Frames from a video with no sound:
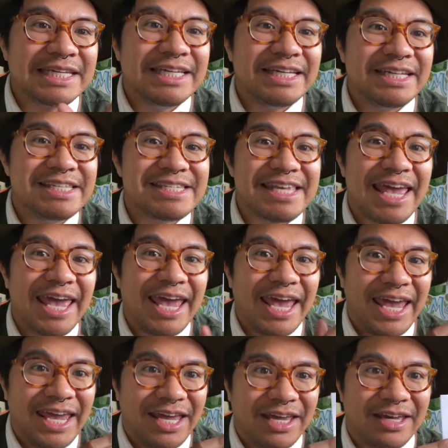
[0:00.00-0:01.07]
It's
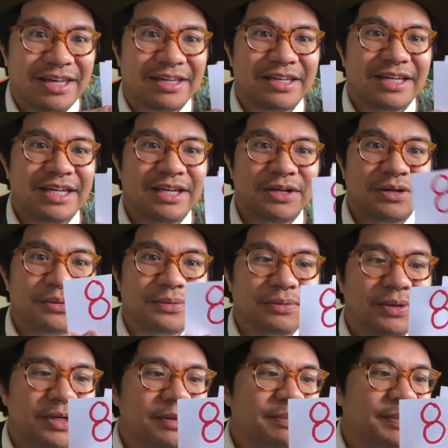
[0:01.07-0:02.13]
8.
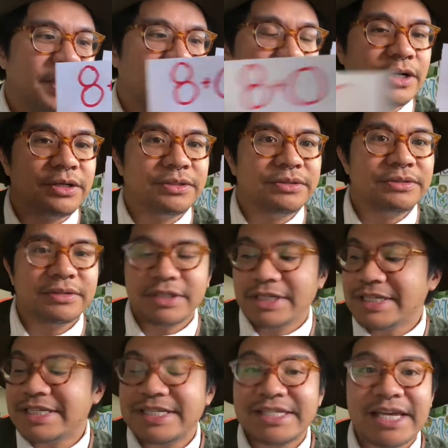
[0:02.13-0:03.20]
What about
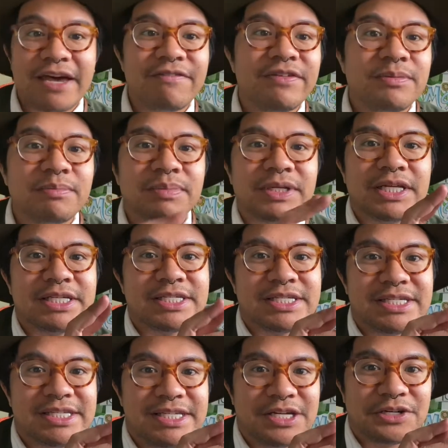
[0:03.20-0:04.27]
7 plus
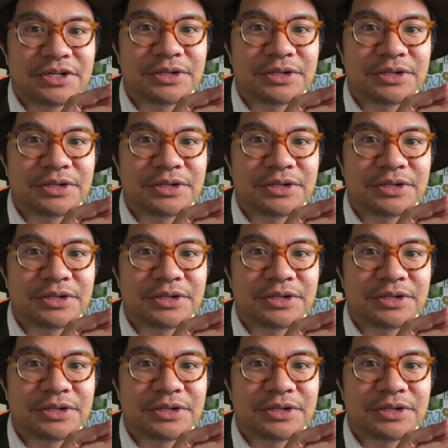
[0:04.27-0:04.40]
0?